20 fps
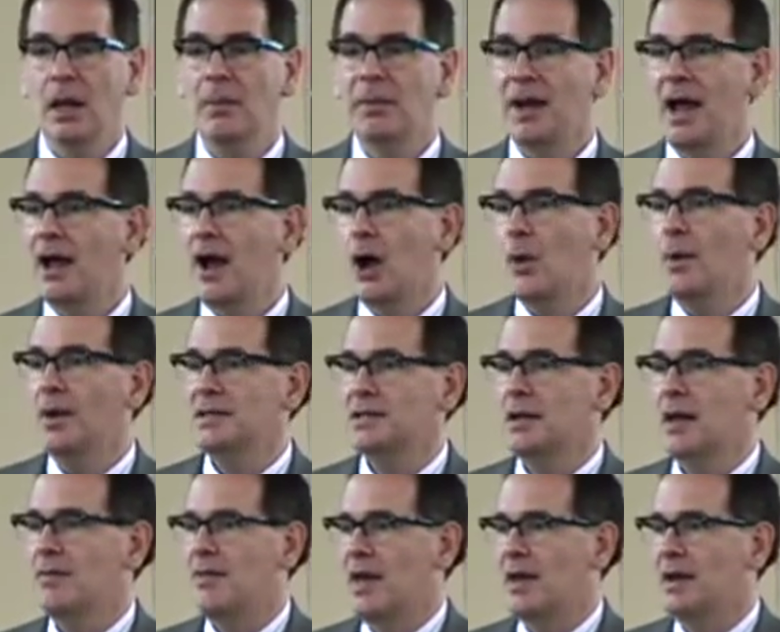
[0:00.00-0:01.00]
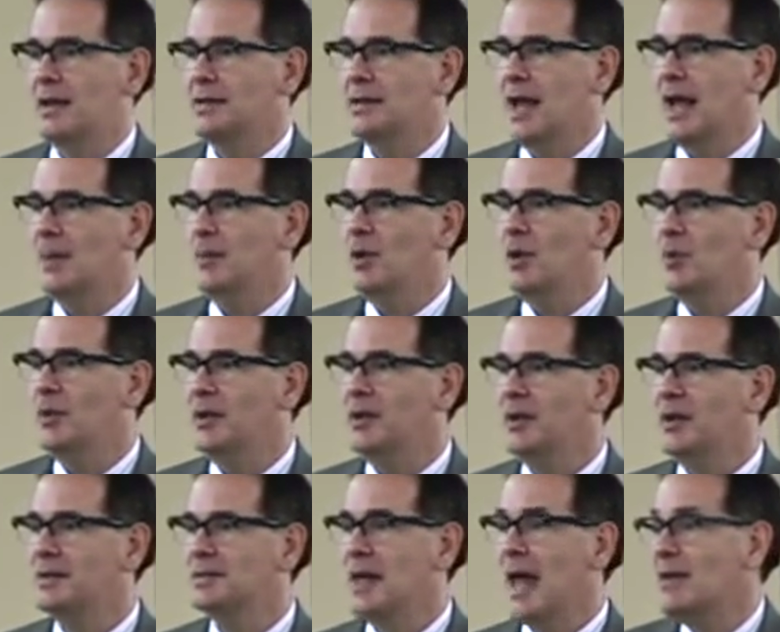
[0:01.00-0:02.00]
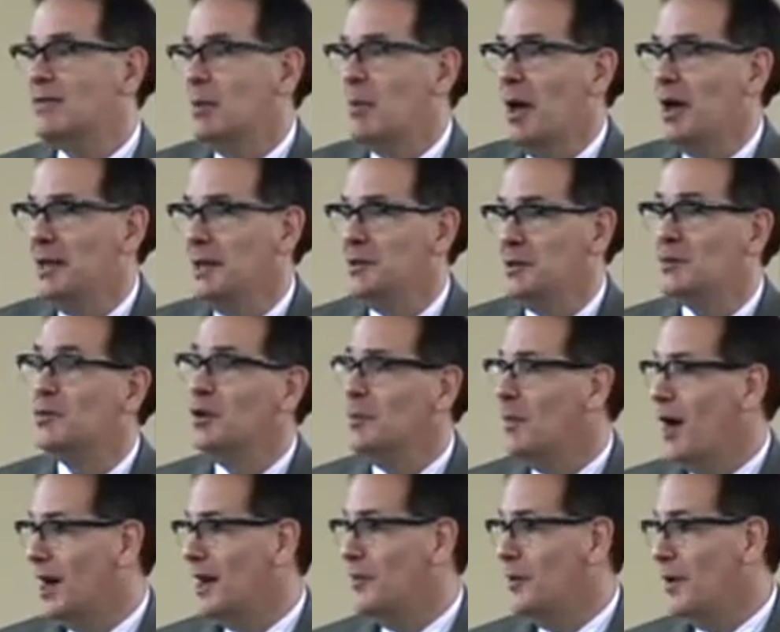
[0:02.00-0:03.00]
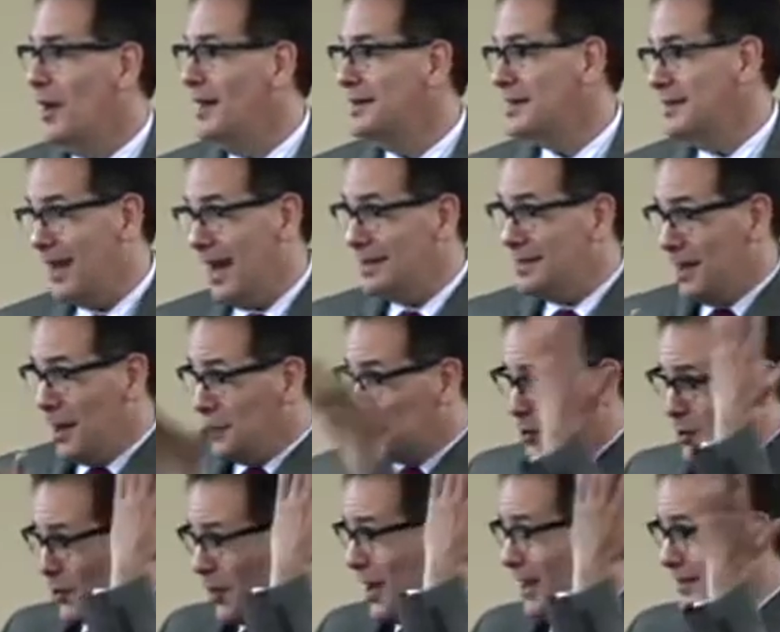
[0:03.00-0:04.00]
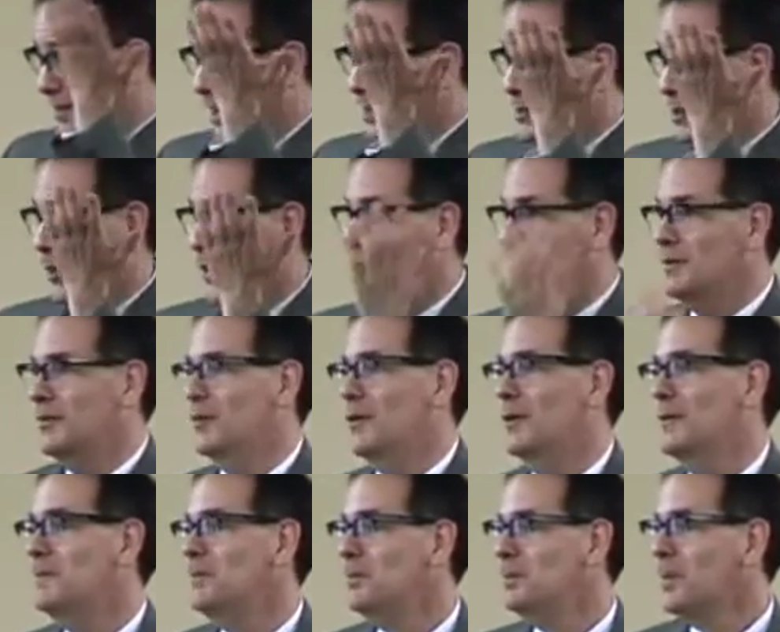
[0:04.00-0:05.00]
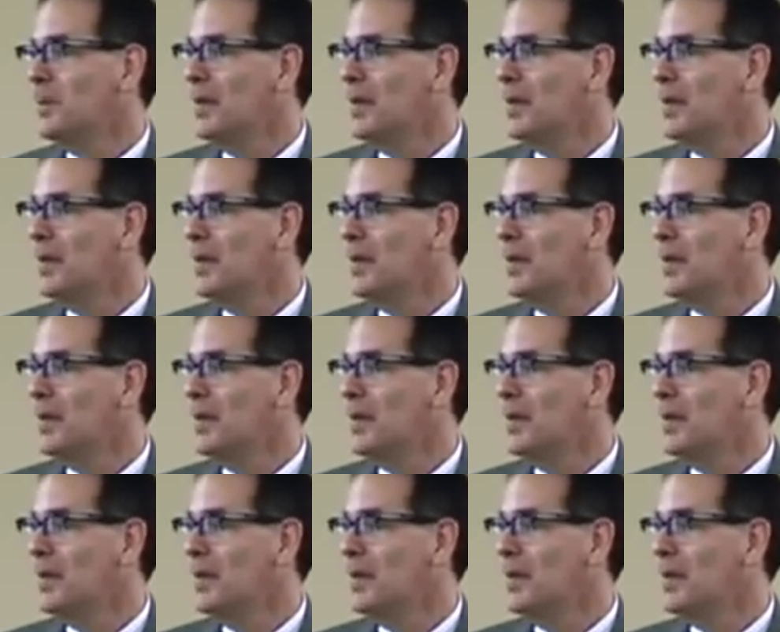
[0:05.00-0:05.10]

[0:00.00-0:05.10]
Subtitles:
But I always love that example because everybody in the room nodded their heads and said, that sounds great, that's wonderful.